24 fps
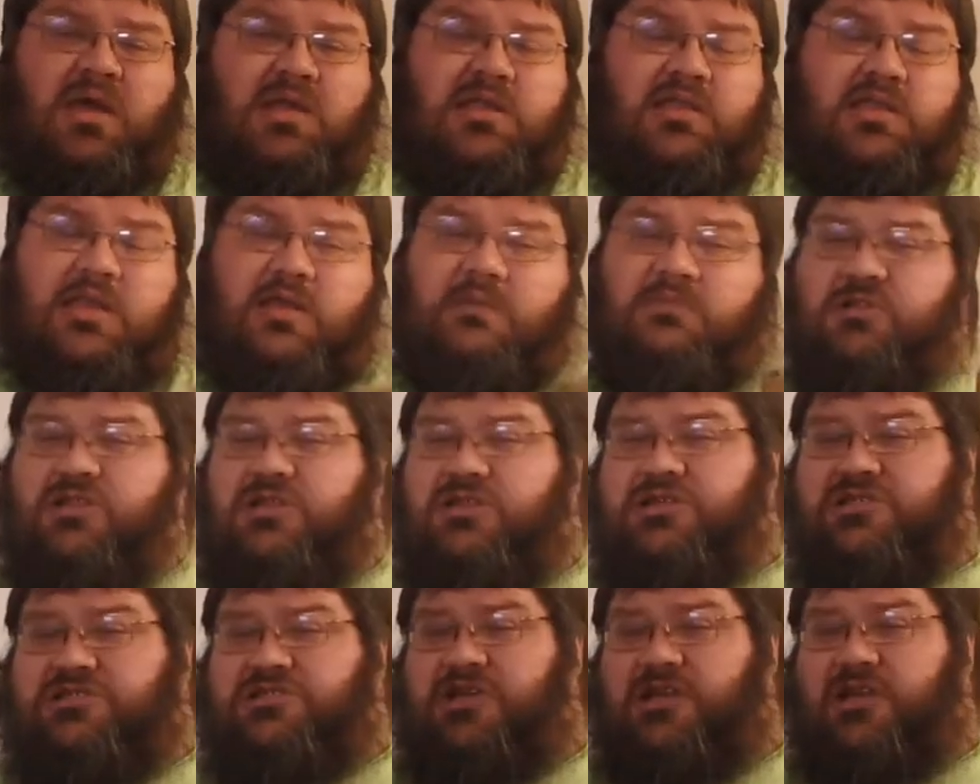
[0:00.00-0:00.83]

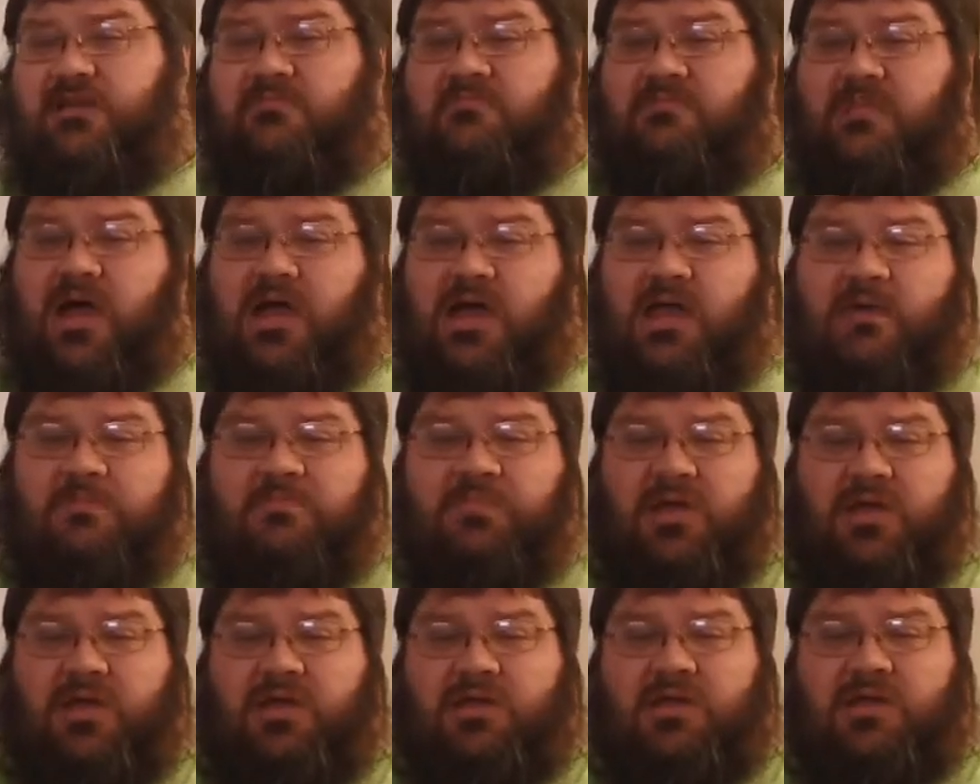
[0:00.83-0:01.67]
Demolition, in my
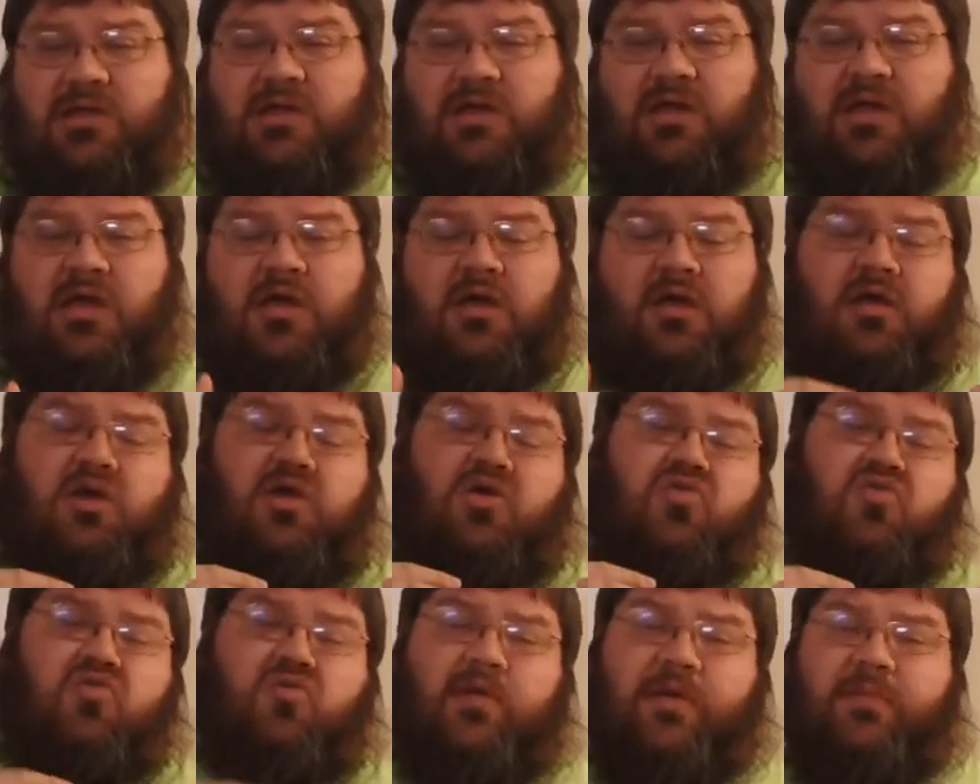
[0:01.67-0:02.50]
opinion,
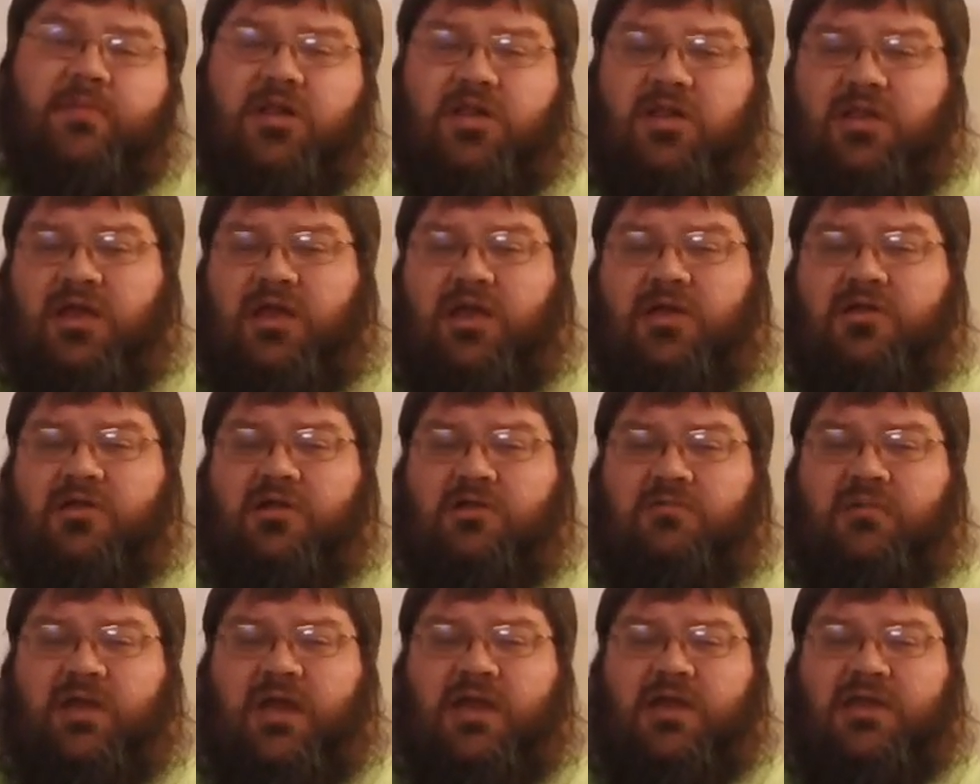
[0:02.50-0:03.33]
criminally
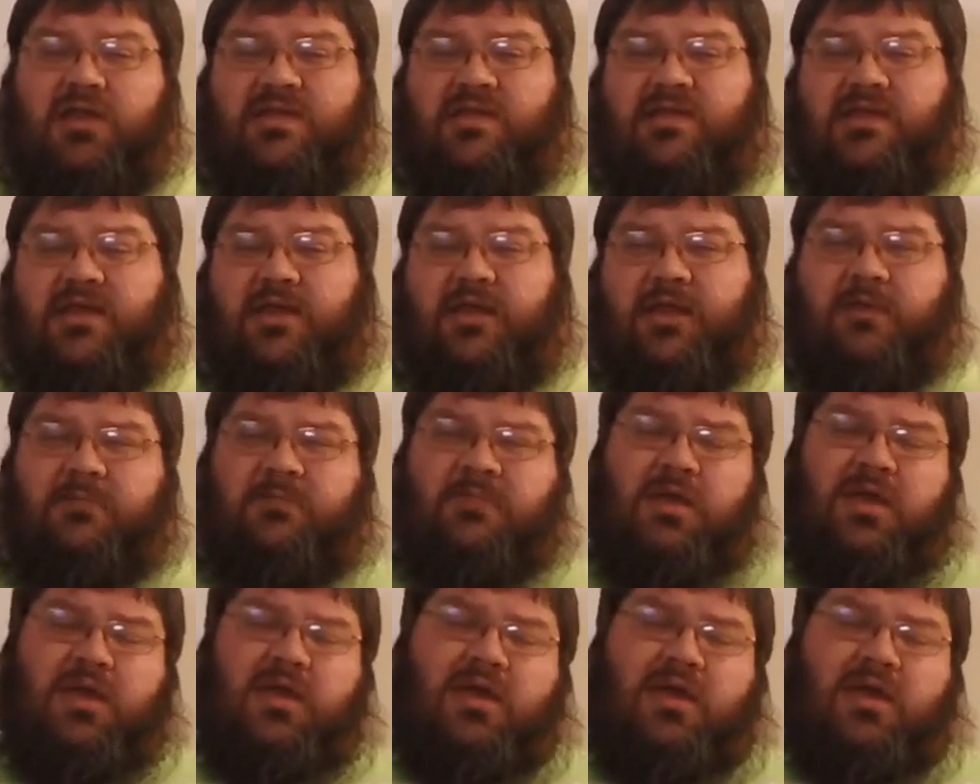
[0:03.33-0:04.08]
underrated team.